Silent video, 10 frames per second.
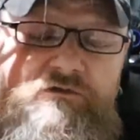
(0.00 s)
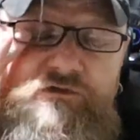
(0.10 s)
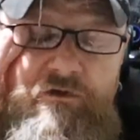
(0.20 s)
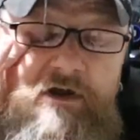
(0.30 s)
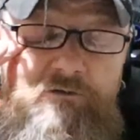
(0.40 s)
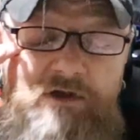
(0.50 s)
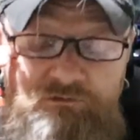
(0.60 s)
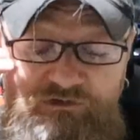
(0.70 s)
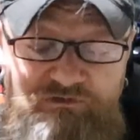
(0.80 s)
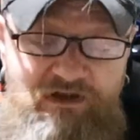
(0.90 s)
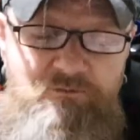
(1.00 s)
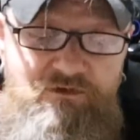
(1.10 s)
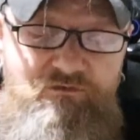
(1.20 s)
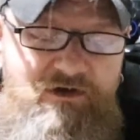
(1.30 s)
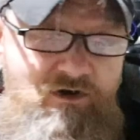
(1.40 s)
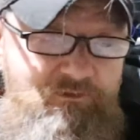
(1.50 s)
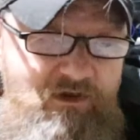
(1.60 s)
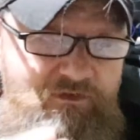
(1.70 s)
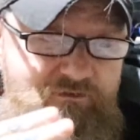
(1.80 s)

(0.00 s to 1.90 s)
Sorry, I'll just say what the three hops are.